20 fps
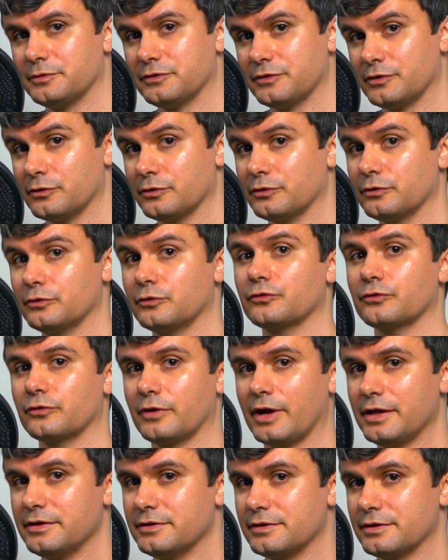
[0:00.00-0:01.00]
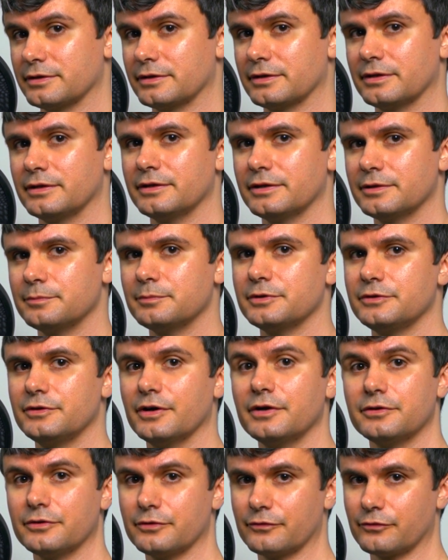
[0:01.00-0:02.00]
material for editing can be
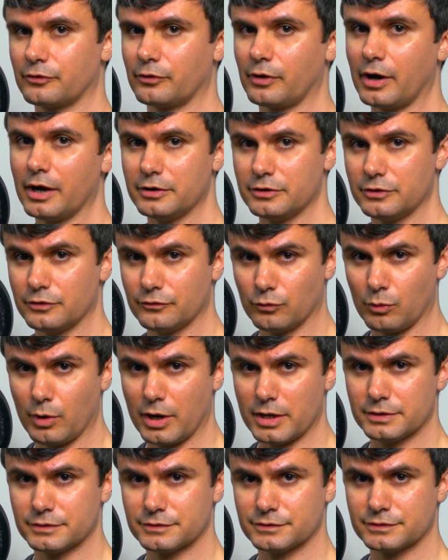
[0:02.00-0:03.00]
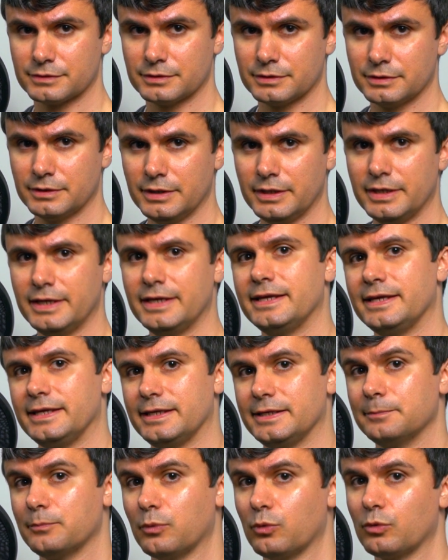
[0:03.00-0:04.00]
done in a variety of ways.
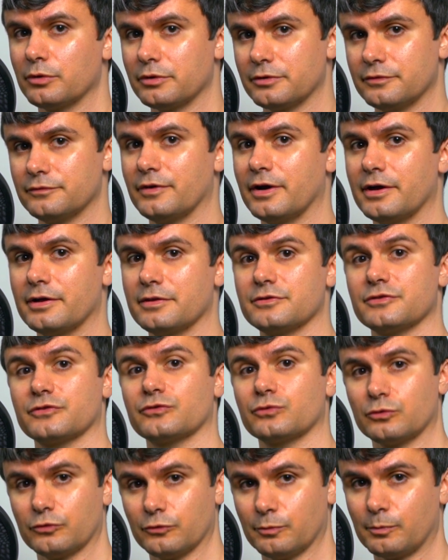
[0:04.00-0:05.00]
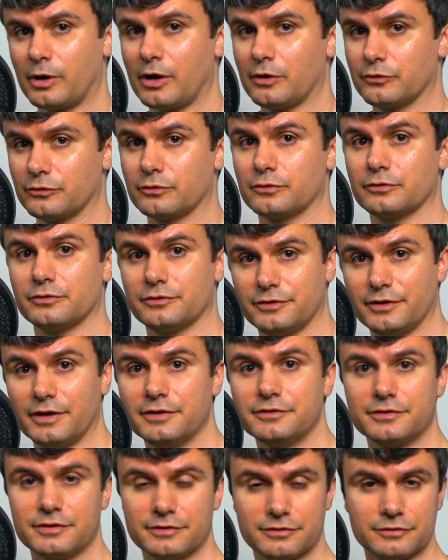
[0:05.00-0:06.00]
Importing via the source browser
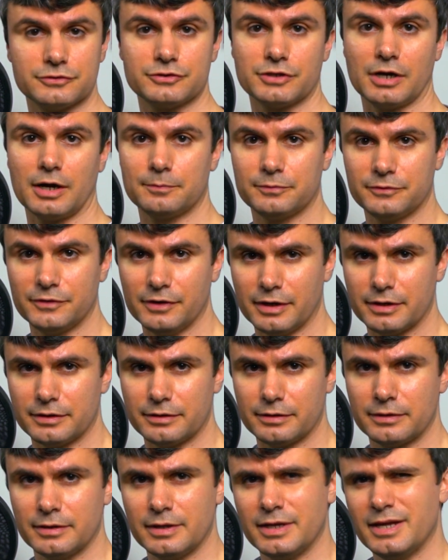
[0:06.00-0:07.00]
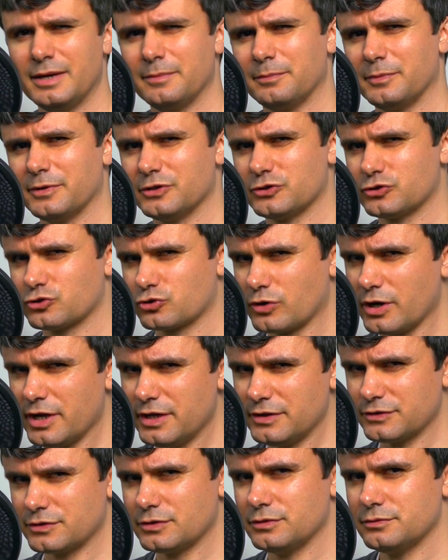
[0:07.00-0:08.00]
does get the job done, but the
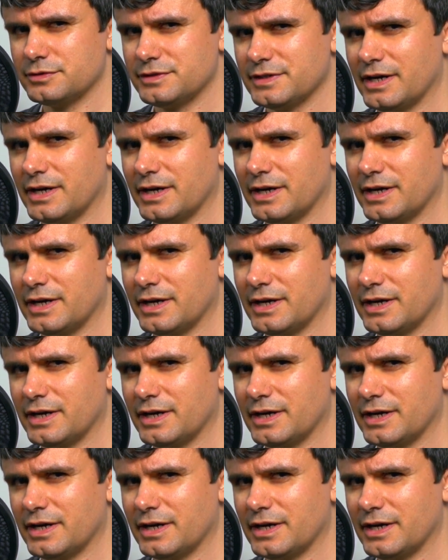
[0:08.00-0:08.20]
transcode